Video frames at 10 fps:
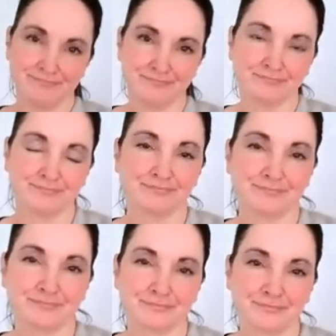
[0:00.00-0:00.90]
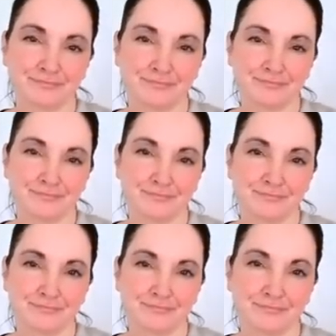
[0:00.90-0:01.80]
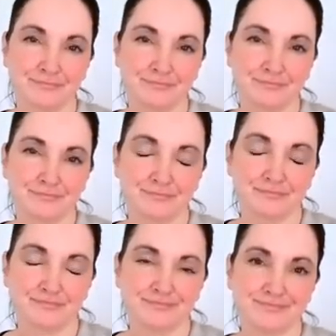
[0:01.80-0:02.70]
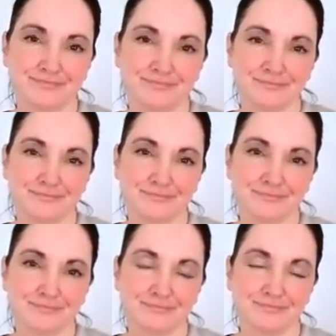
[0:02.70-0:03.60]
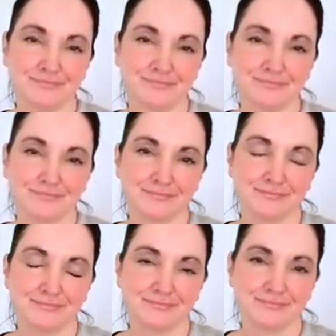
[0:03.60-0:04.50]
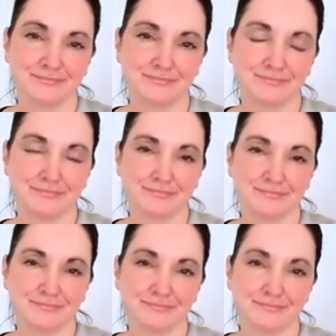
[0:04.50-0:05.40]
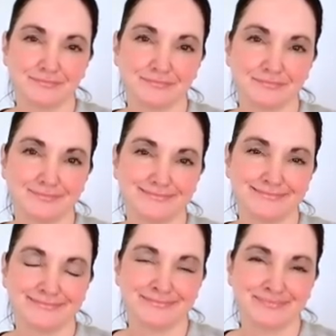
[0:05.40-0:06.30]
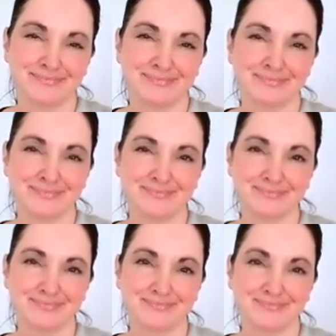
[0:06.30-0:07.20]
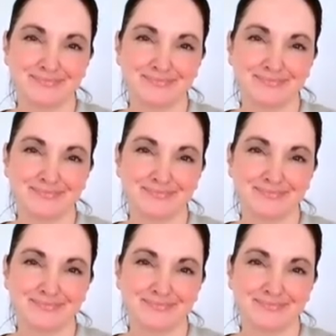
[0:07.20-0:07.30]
This person isn't speaking.